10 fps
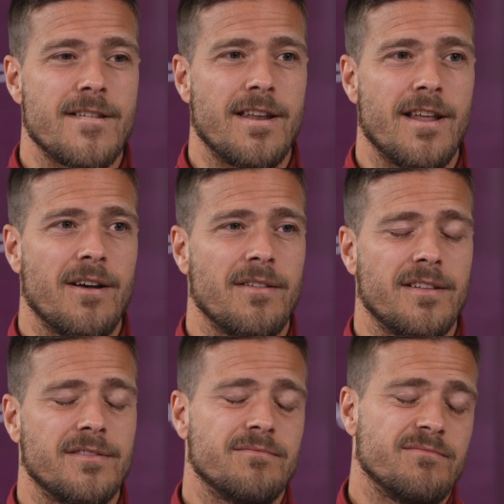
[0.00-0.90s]
no,
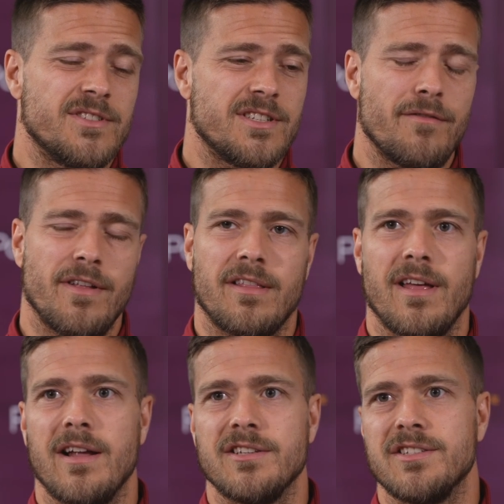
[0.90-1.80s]
stuff like
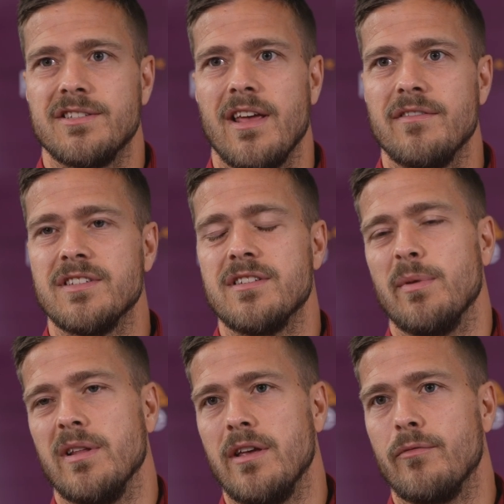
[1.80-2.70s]
that just gives us the
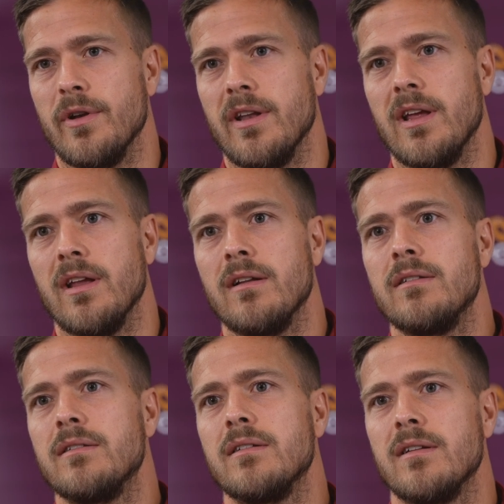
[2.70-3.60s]
belief we need,
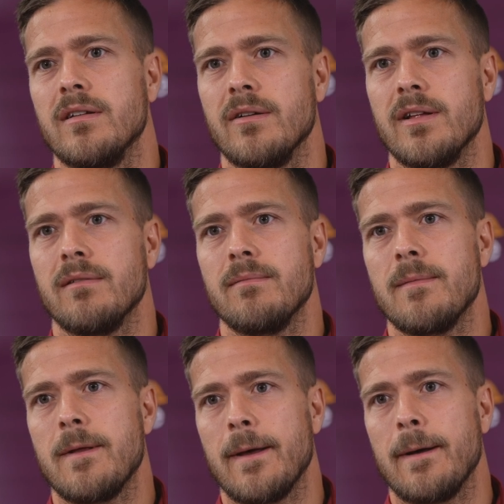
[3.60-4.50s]
don't it?
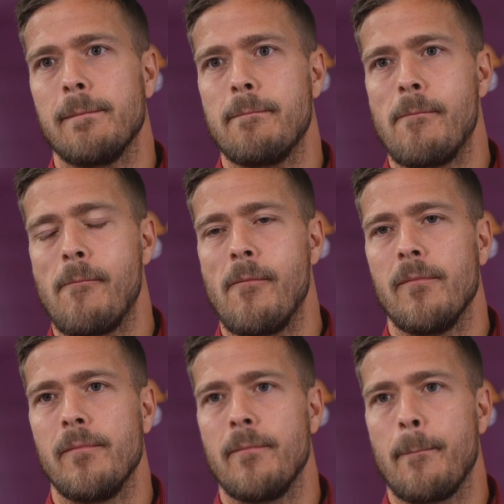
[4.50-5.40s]
Yeah.
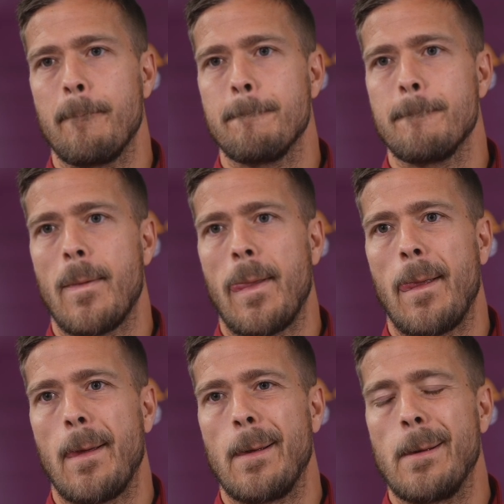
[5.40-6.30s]
And for the rest of the
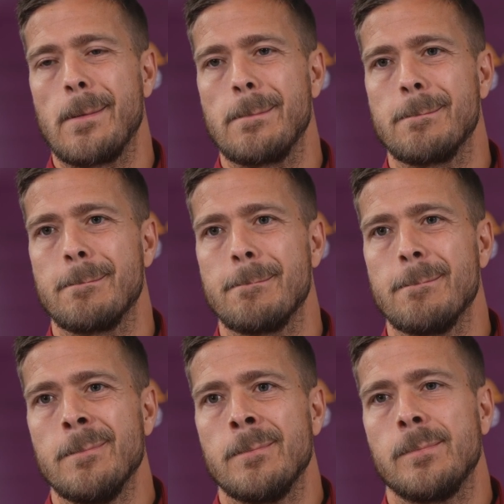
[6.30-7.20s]
season, what
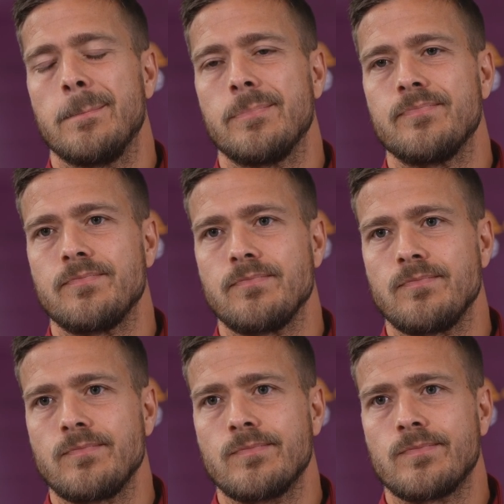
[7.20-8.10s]
is the belief that you
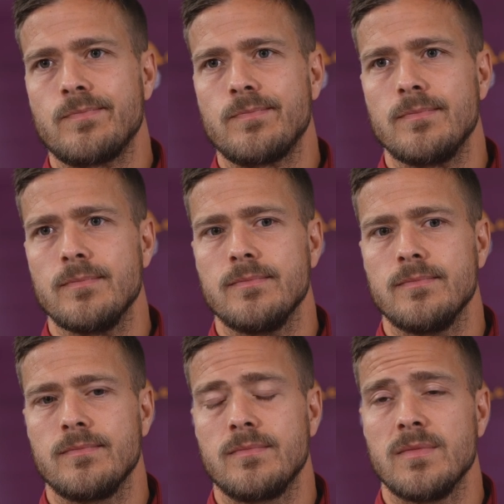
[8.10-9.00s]
can get European football
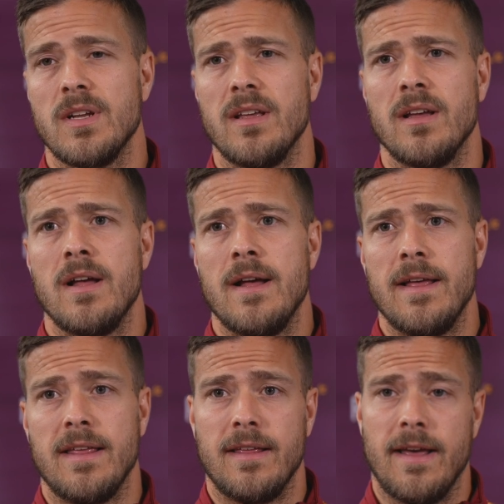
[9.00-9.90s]
again with the cup coming up? Is
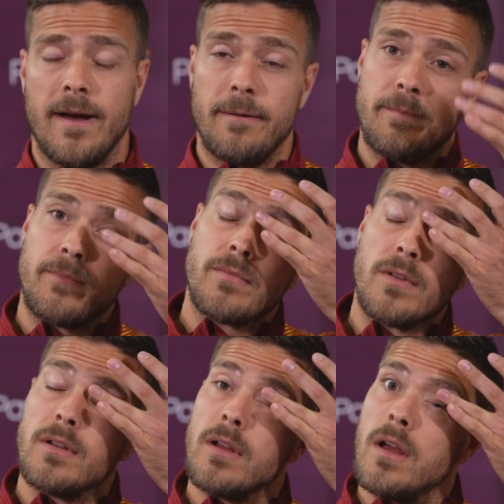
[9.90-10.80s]
there a belief you
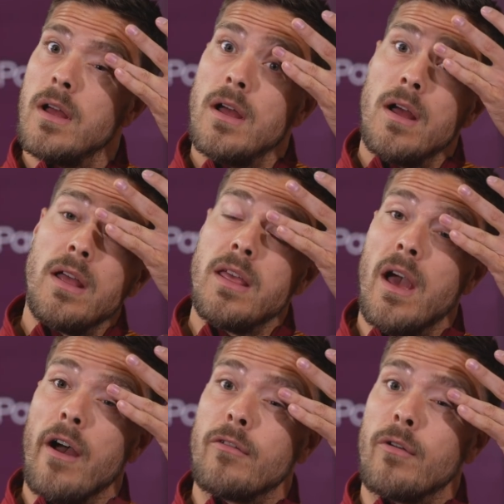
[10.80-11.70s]
can reach Hampden?
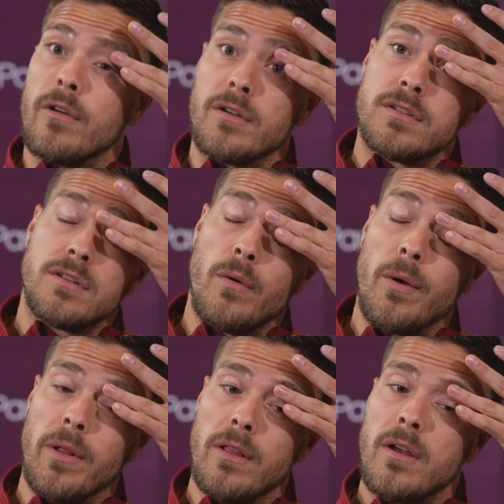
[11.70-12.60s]
Yeah, of course.
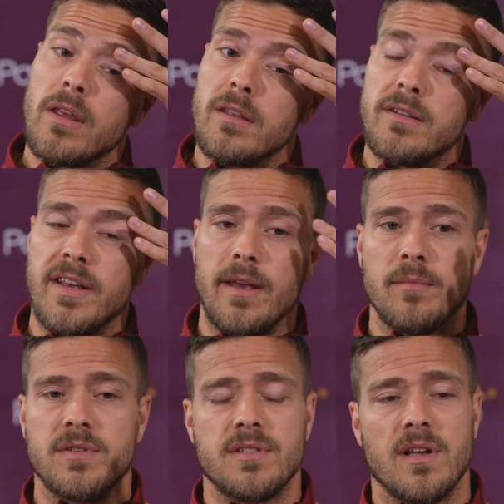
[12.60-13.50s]
When we look at the
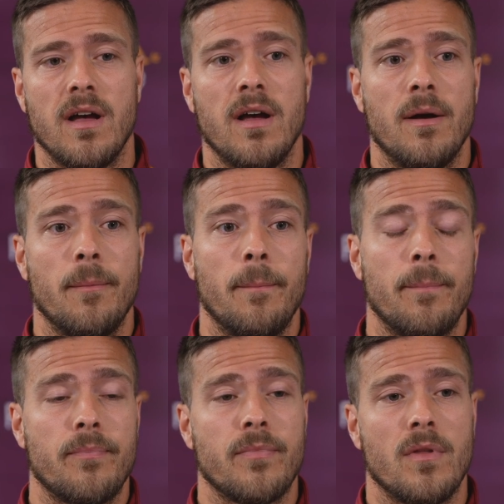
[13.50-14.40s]
teams
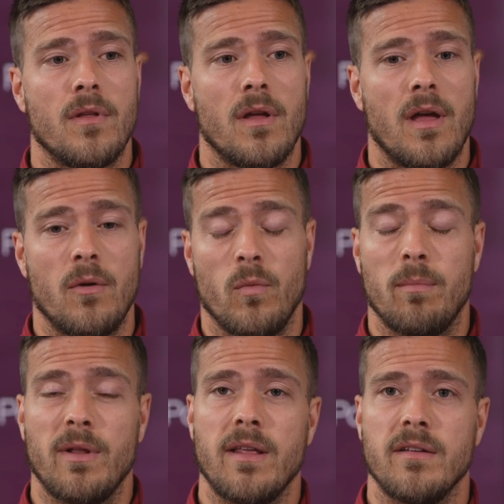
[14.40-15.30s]
and we
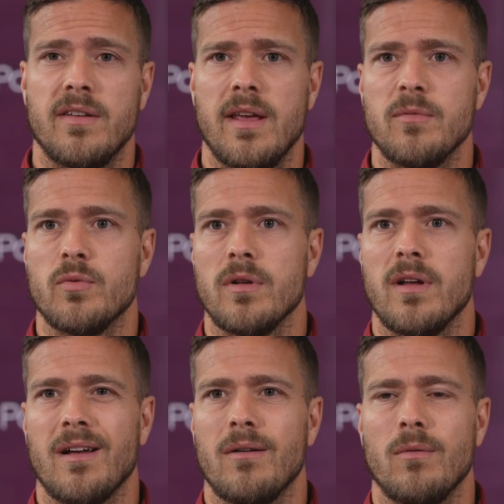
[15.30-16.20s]
play the teams, we're
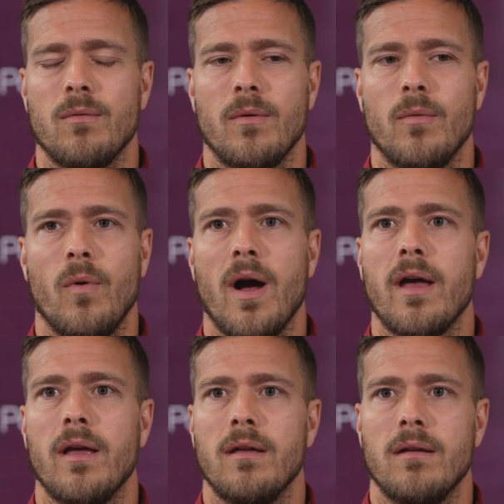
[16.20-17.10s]
like, well,
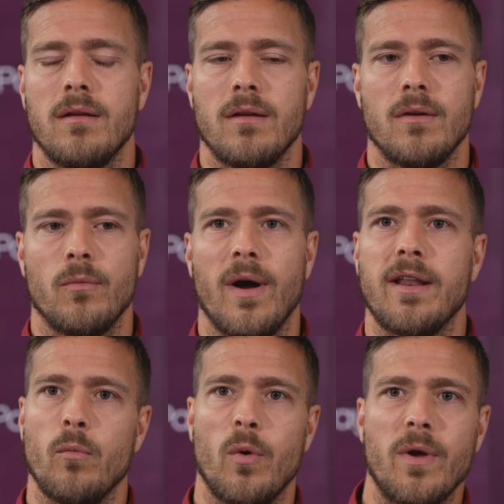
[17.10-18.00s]
why
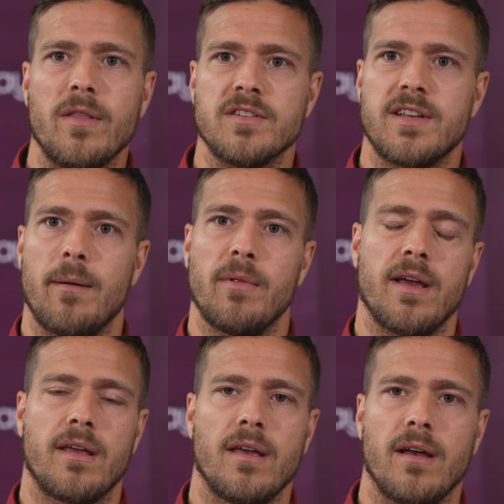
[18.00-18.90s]
didn't we win this game?
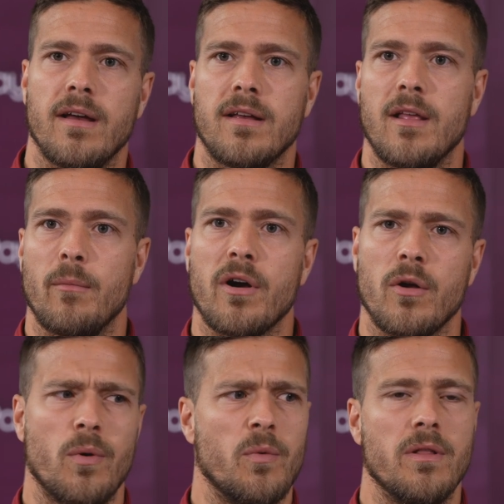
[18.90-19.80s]
Like
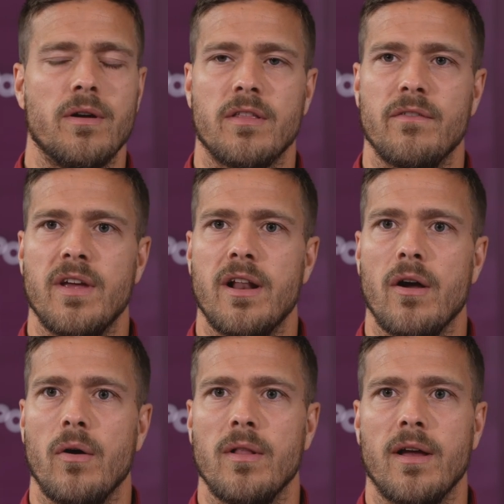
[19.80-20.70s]
Kilmarnock, when we look at the
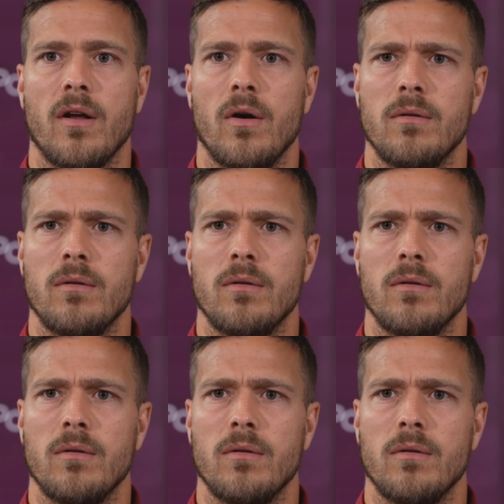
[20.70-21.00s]
video, like,